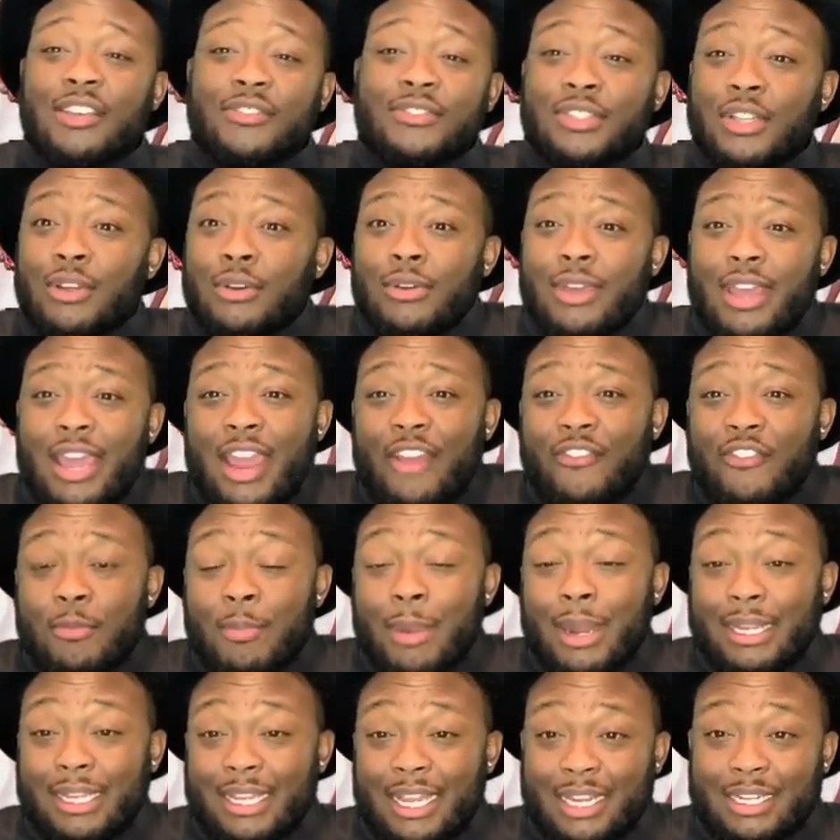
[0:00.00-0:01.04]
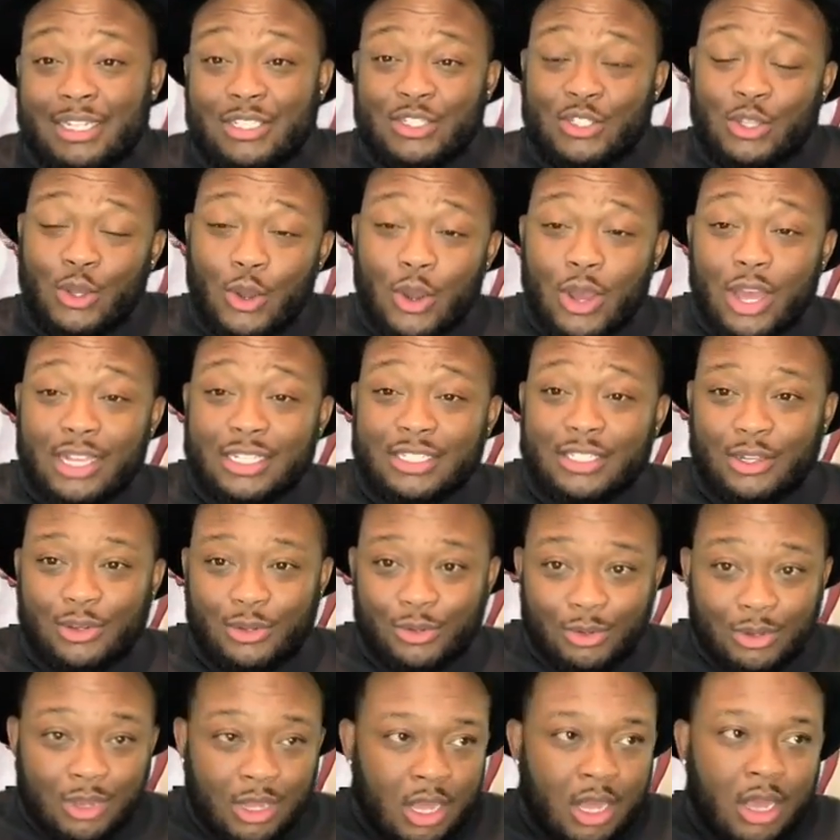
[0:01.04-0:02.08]
So everybody kind of saw it.
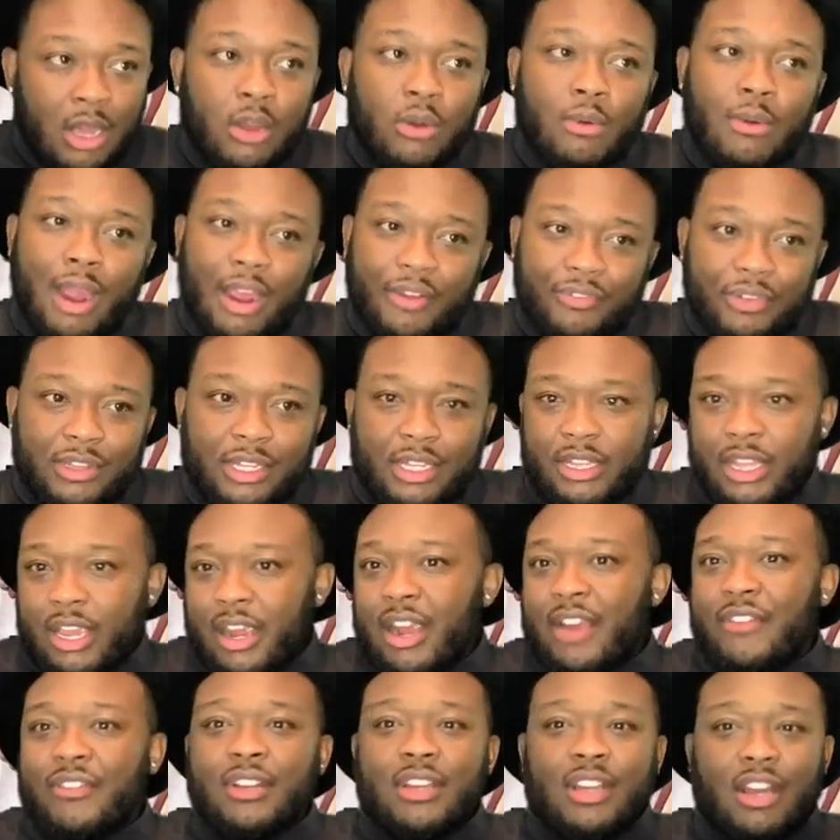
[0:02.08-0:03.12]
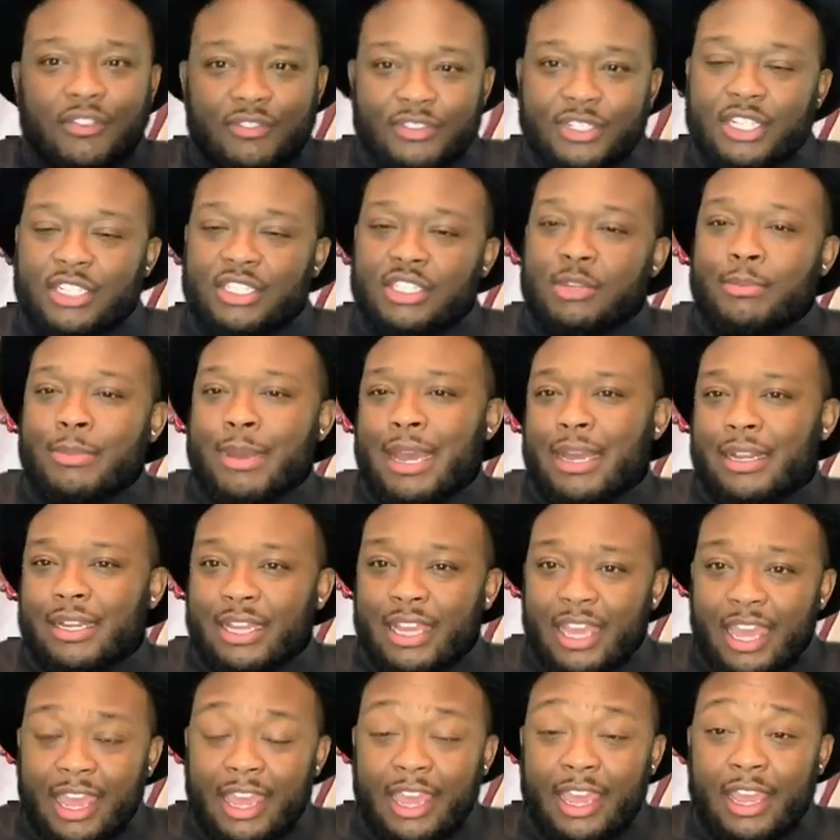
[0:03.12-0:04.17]
So rightfully, they're having a conversation about
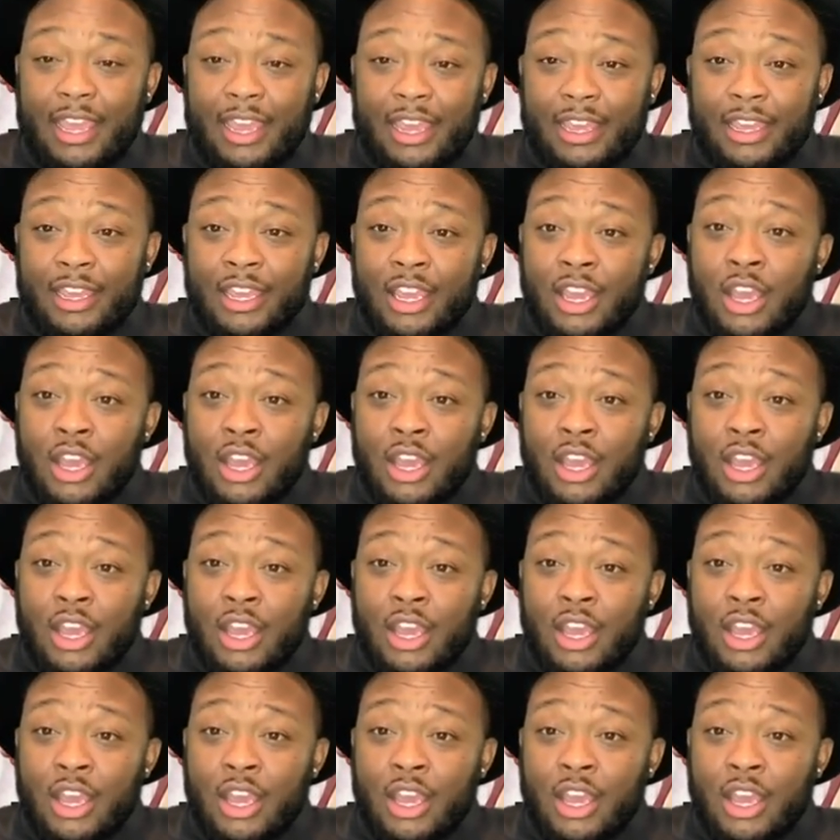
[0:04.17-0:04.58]
it. And